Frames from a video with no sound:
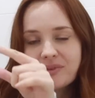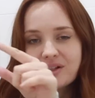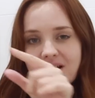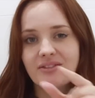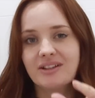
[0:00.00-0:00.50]

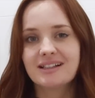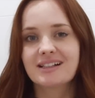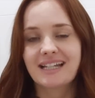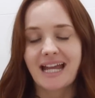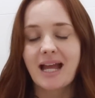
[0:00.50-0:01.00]
you'll have a
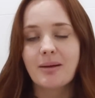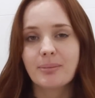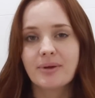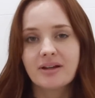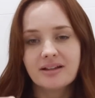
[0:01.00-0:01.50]
little
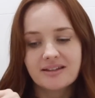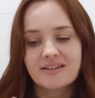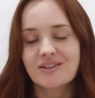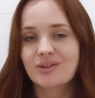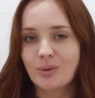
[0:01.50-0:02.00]
gap. It's
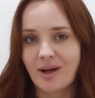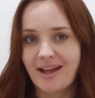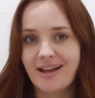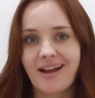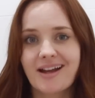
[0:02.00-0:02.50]
a square
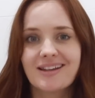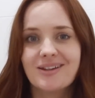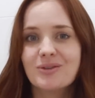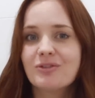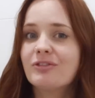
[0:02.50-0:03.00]
and
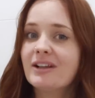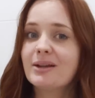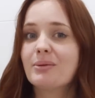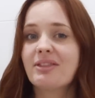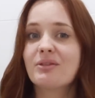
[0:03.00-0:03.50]
you
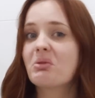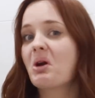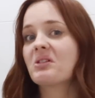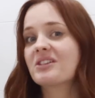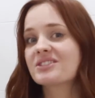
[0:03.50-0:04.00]
fill it with the
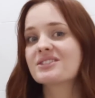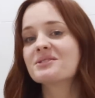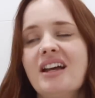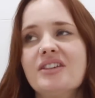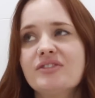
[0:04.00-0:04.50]

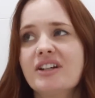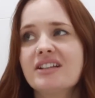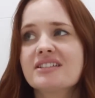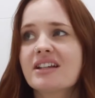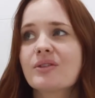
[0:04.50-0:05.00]
rocks. At
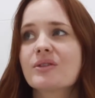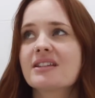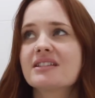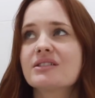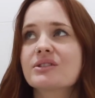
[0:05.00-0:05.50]
first I thought
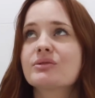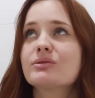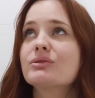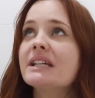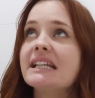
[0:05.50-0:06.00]
this looked
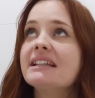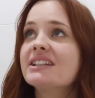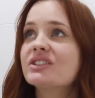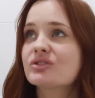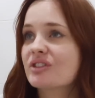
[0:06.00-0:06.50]
really
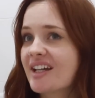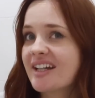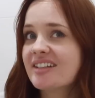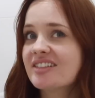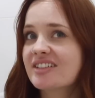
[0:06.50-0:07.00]

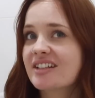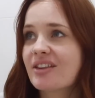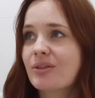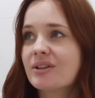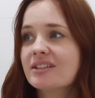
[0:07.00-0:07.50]
strange and
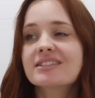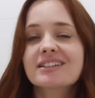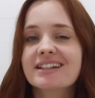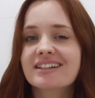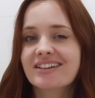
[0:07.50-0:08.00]
I thought it looked
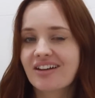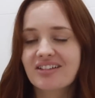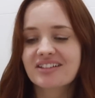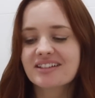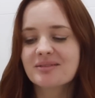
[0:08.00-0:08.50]
like a
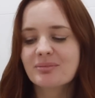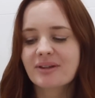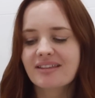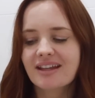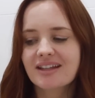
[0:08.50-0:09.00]
garden,
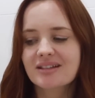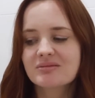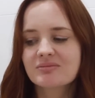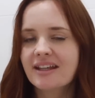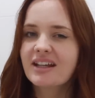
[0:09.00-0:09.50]
but
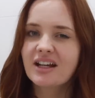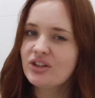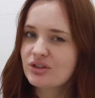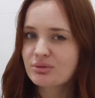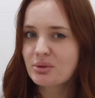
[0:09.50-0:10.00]
then it kind
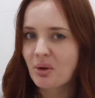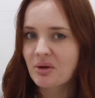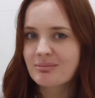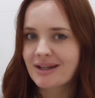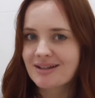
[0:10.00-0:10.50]
of grew
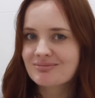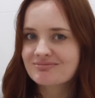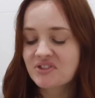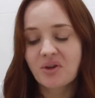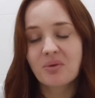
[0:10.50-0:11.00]
on me,
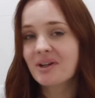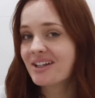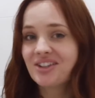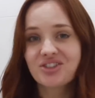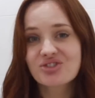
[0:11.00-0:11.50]
so we're
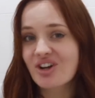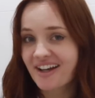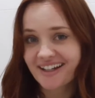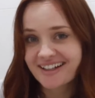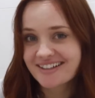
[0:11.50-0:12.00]
gonna
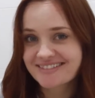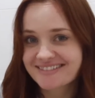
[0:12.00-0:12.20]
try it.